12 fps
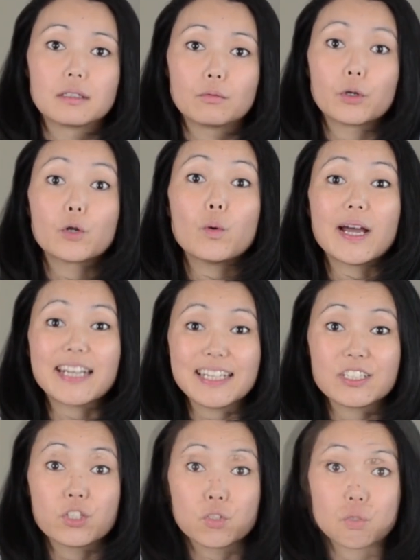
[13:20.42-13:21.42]
What do I
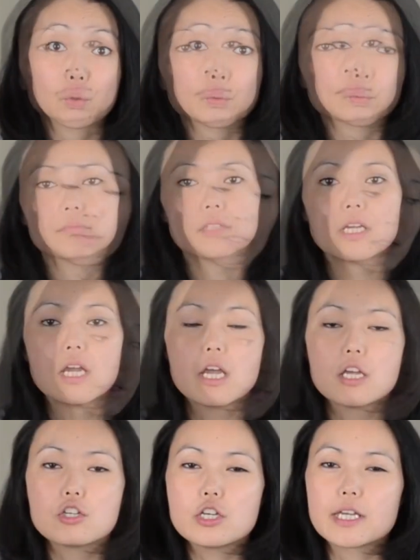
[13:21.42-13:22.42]
need to do?
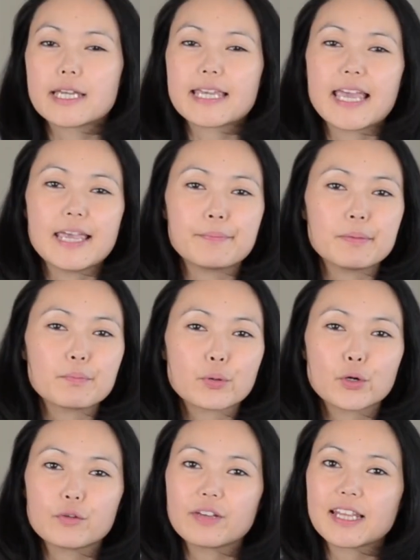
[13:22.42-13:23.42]
You can keep
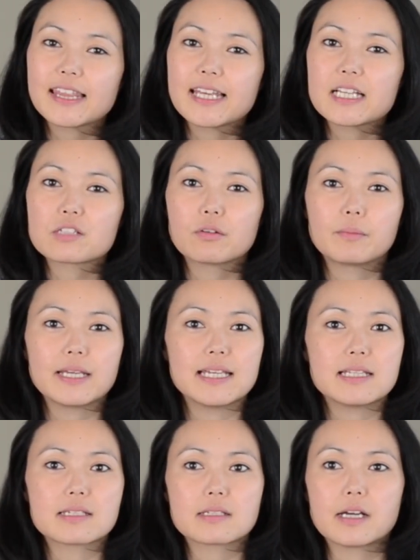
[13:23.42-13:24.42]
improving things from the
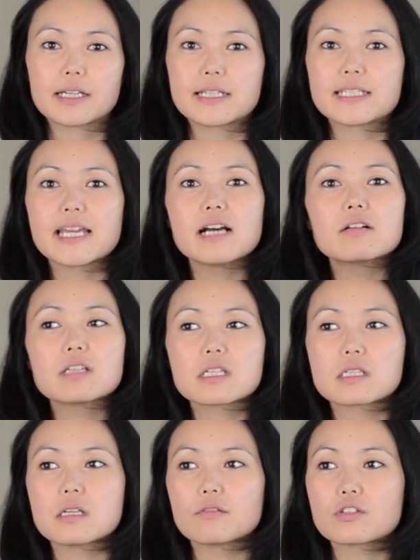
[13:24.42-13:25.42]
inside and tell
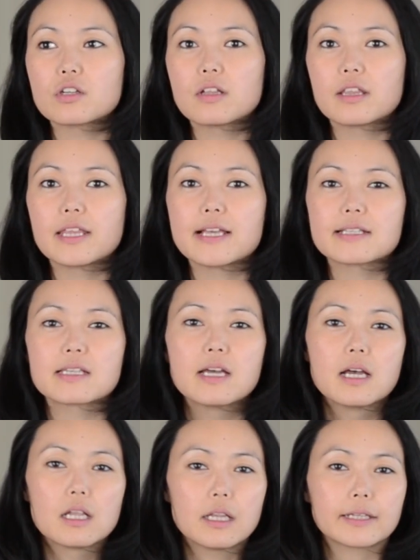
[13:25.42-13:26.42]
yourself certain things.
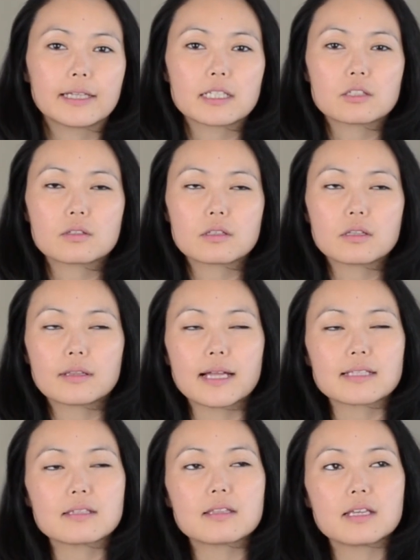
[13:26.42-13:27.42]
Like that's
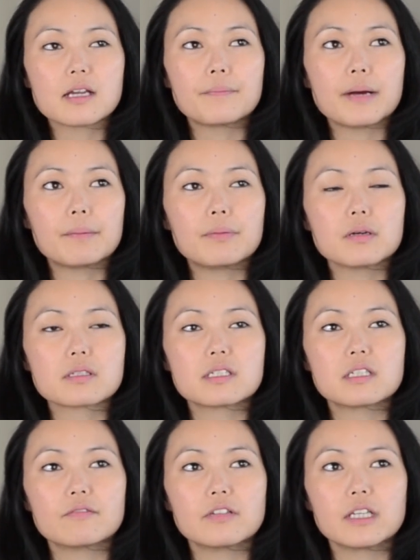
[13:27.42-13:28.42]
the thing about
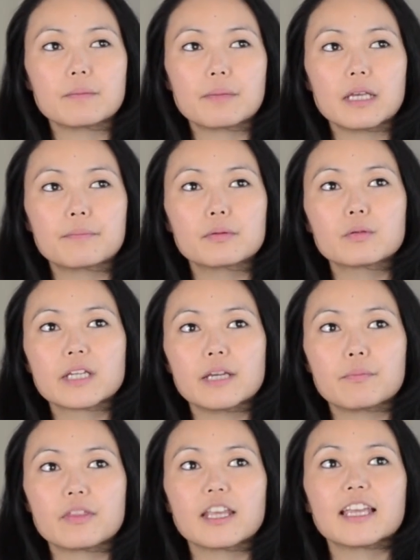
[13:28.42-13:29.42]
positivity. People
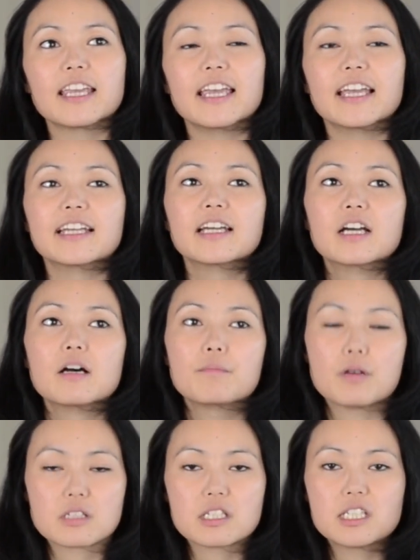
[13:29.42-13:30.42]
keep thinking
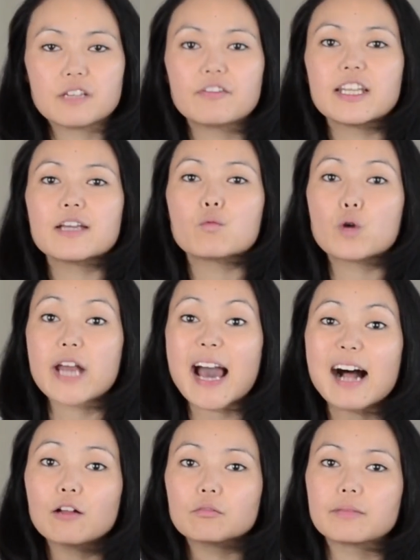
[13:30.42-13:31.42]
positivity would
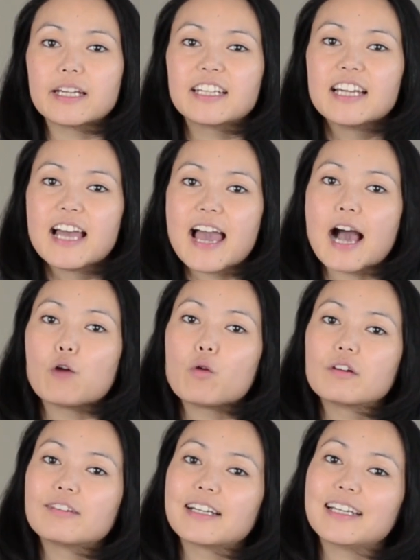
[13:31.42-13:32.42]
help me.
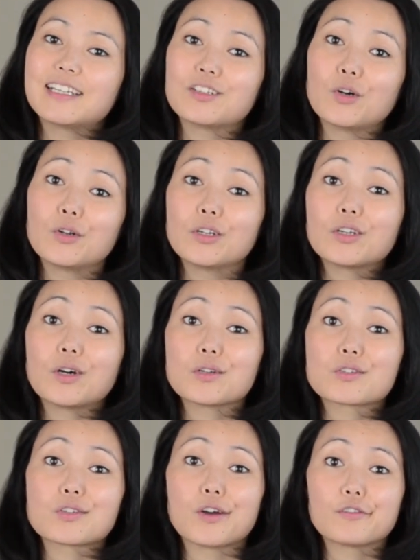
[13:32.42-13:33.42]
However, it can only go
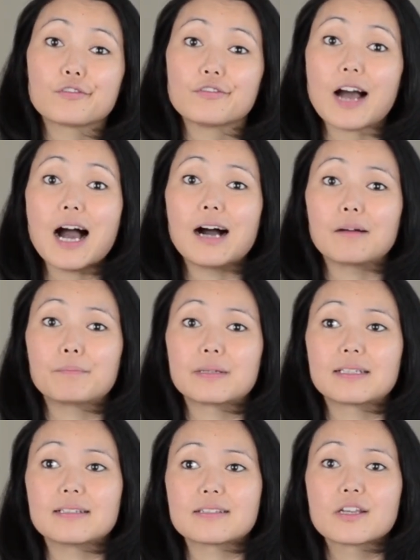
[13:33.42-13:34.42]
so far
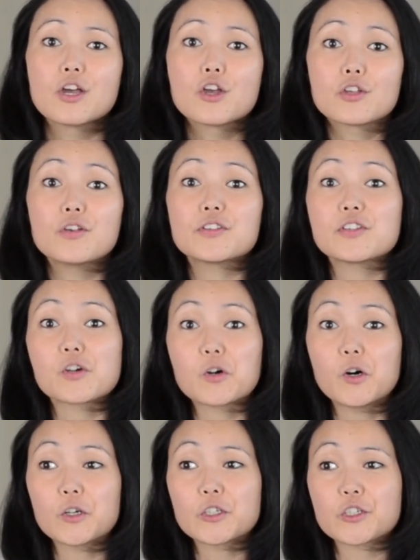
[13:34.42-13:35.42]
because using your
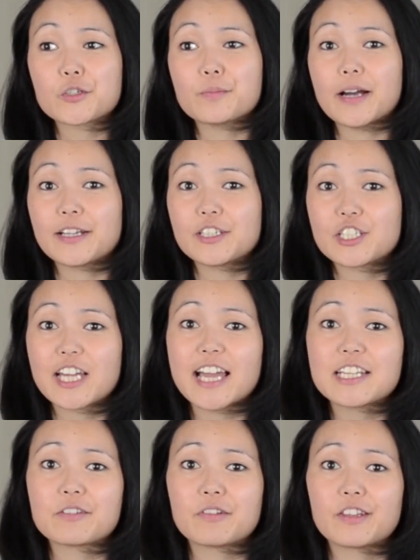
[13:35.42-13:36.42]
conscious mind to
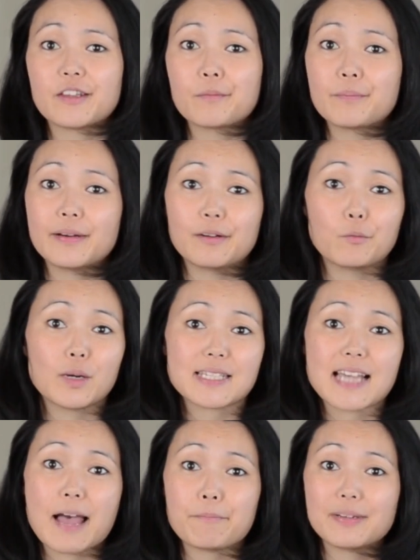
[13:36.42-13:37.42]
change everything, but what's
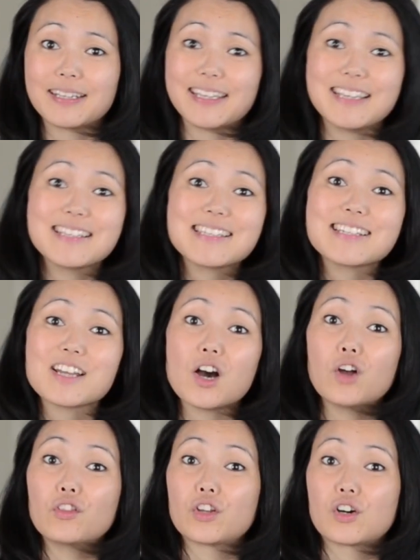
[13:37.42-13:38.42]
happening isn't
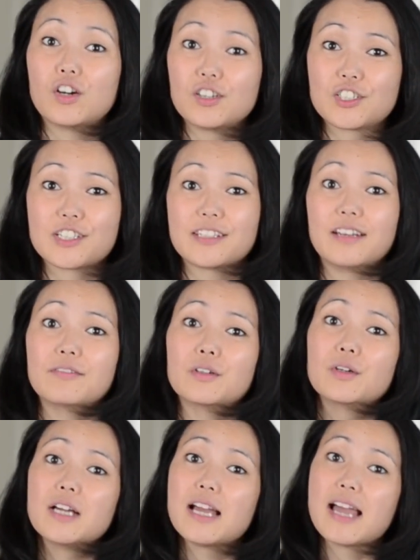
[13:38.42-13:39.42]
on the conscious level.
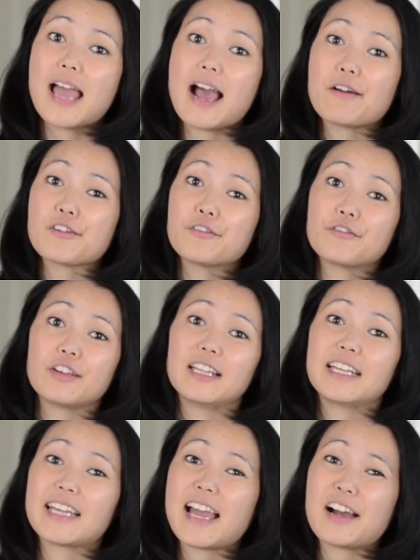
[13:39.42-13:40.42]
How you're
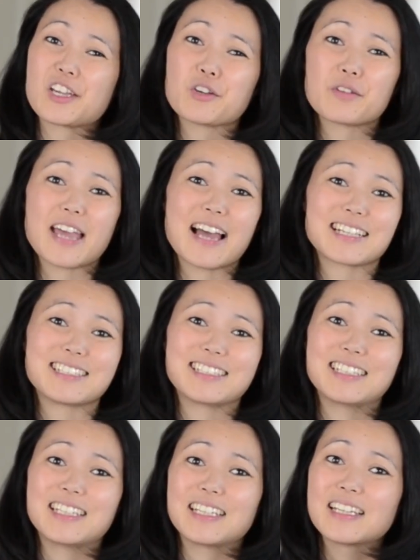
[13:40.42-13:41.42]
feeling, how you're
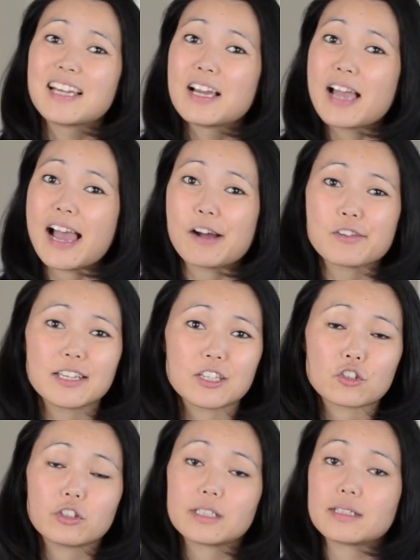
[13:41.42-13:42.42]
reacting, how you get
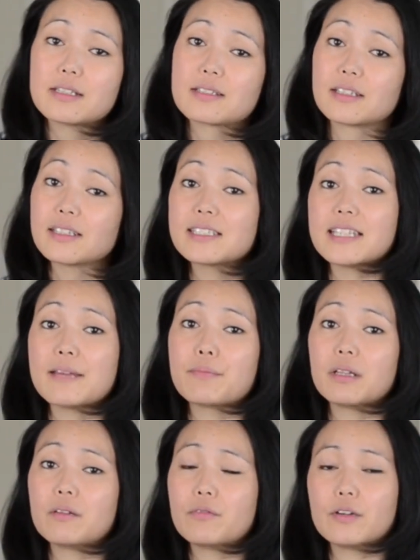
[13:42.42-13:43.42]
triggered, it's on a deeper
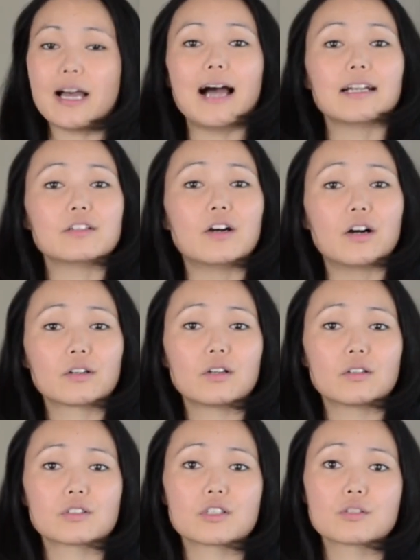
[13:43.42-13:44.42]
level at your
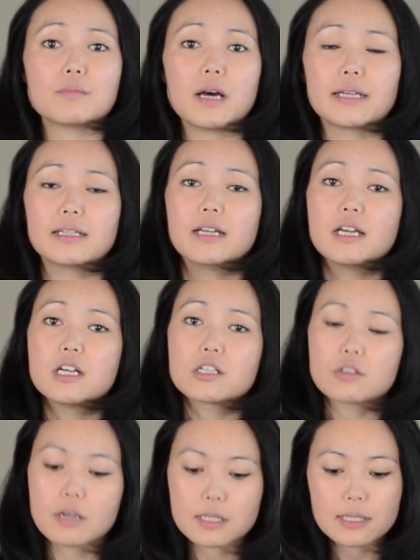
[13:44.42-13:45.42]
unconscious mind.
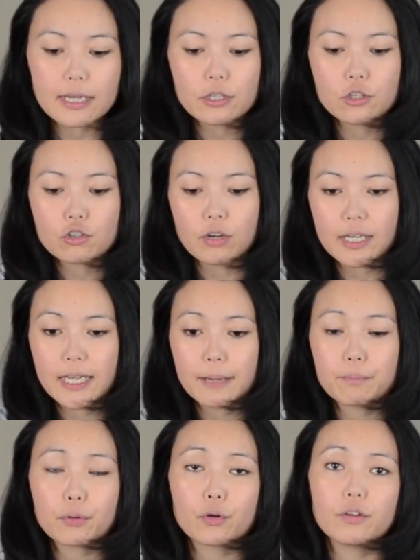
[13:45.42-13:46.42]
So it's like you're trying to
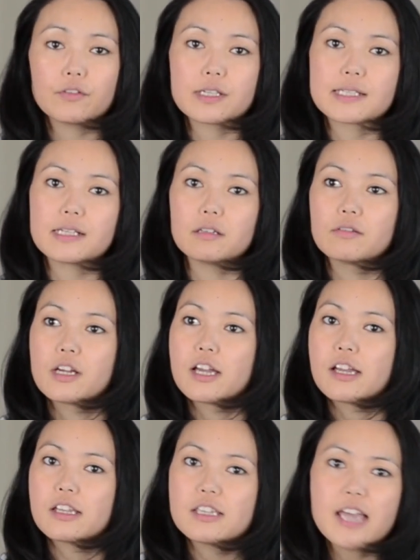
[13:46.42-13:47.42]
improve yourself.
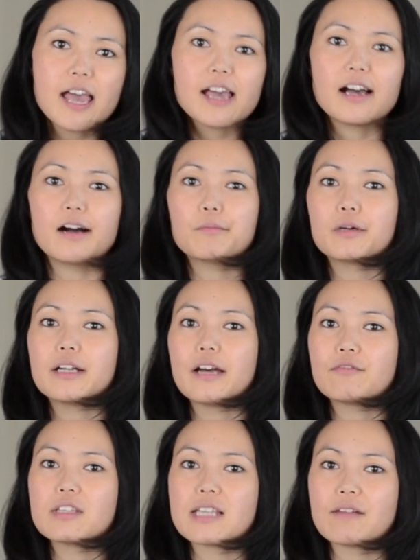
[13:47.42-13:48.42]
Yeah, I'm going to have
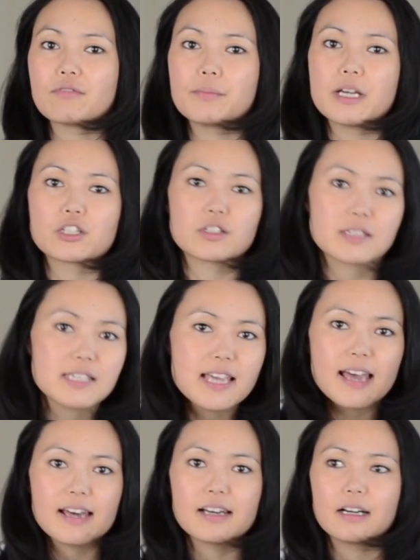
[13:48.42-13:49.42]
these affirmations.
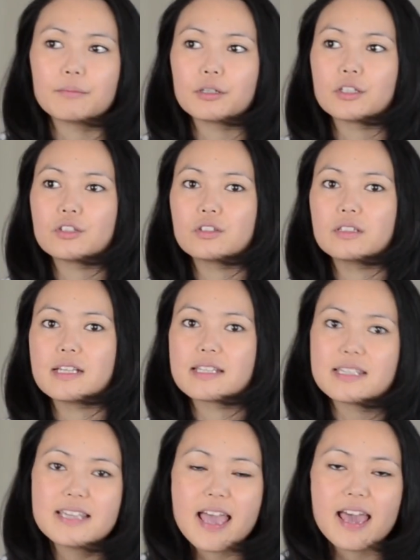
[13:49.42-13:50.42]
Yeah, I'm going to do this.
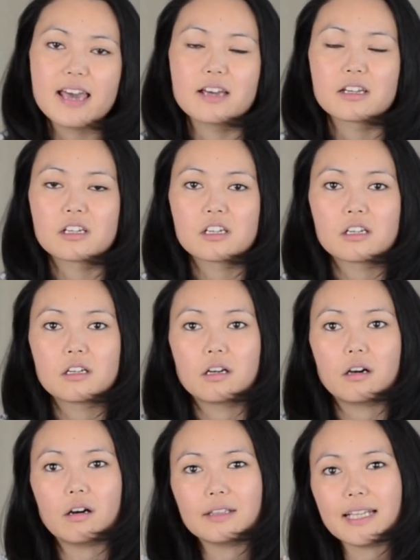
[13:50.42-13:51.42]
Yeah.
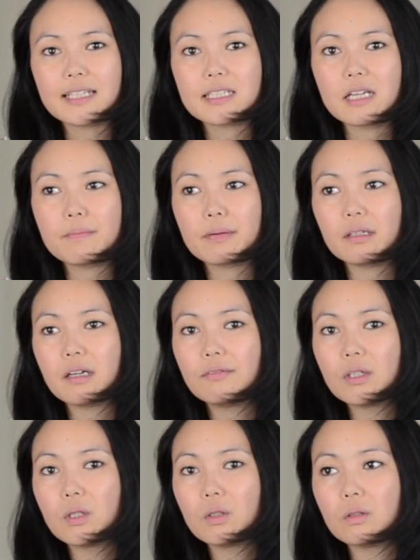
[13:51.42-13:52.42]
On that deeper
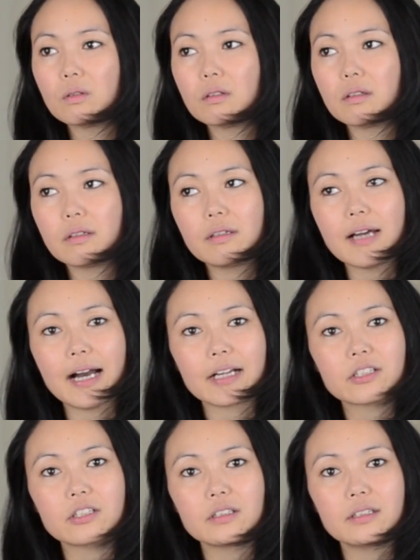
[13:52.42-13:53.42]
level,
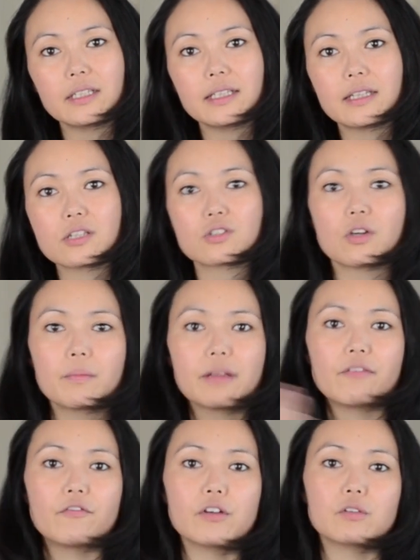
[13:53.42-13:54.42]
there's so many
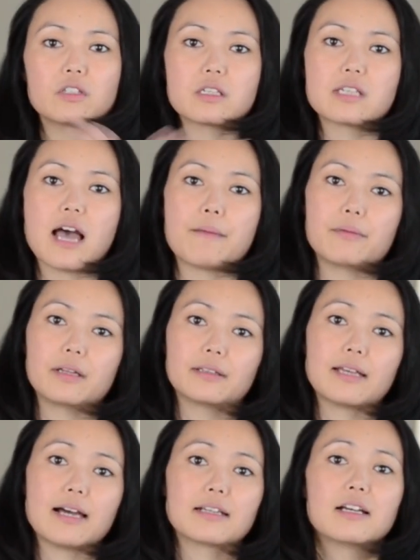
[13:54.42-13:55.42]
filters happening
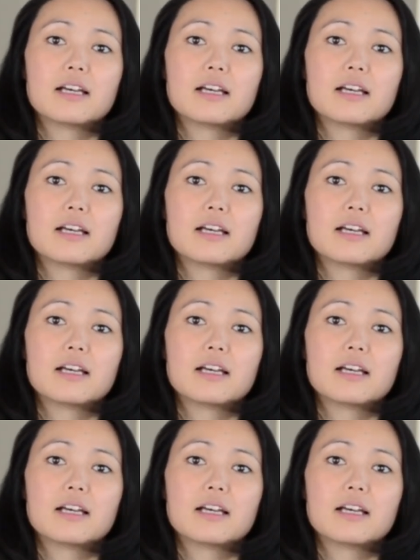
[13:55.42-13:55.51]
that